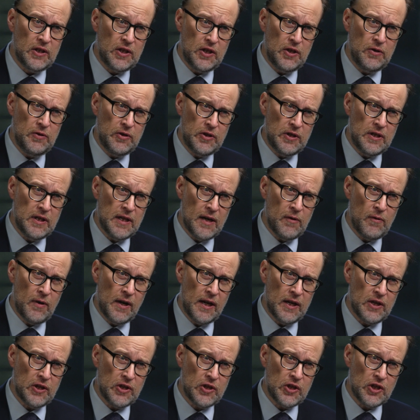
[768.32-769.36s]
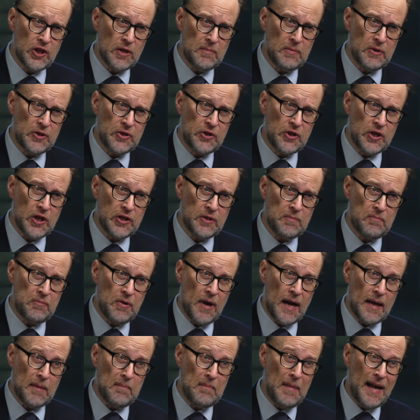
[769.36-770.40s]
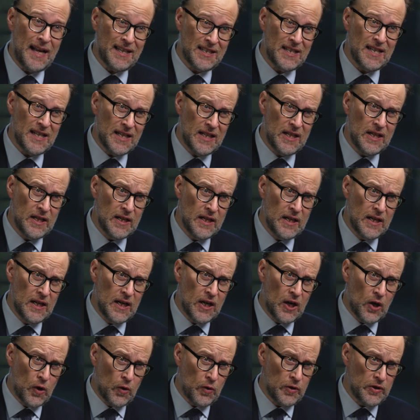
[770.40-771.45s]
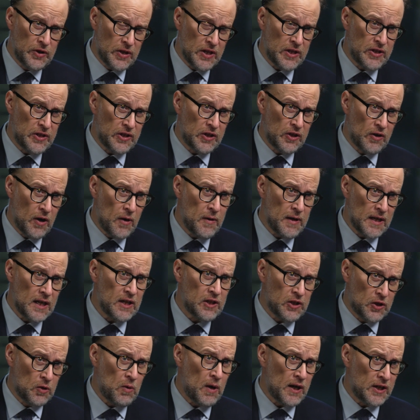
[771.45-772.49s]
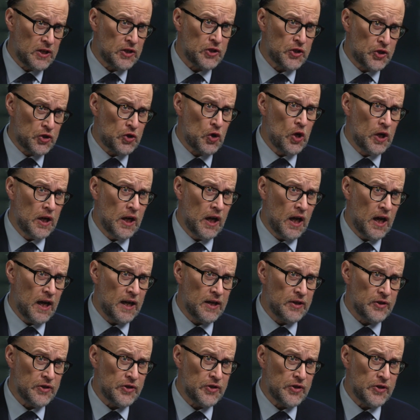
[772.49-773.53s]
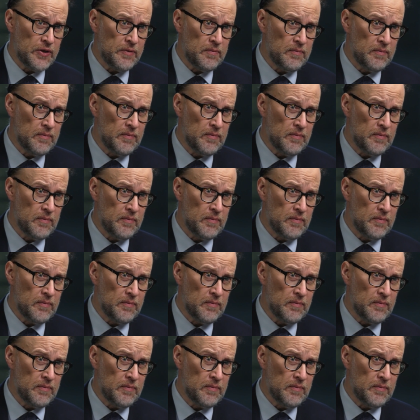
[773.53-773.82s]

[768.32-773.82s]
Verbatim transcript: Do you see their relationship as just pragmatic, or is this growing into quite a strong alliance?